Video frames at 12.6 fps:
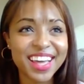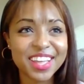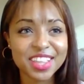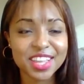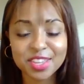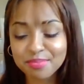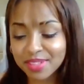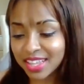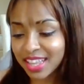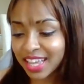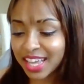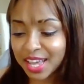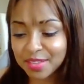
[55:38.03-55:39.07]
and like you play
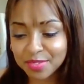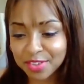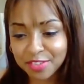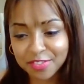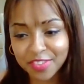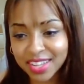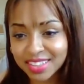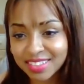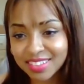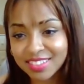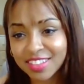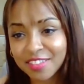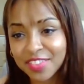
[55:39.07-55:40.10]
like games with your friends
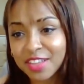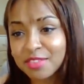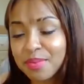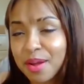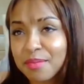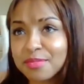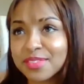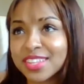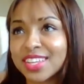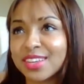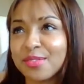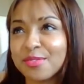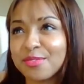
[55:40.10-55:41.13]
and stuff. That's
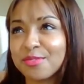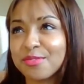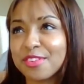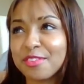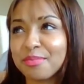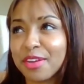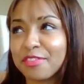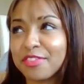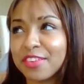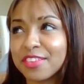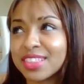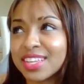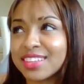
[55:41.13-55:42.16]
probably one of my
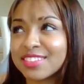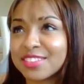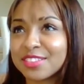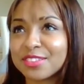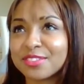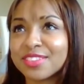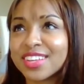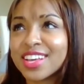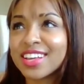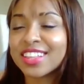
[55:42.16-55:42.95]
favorite things to do.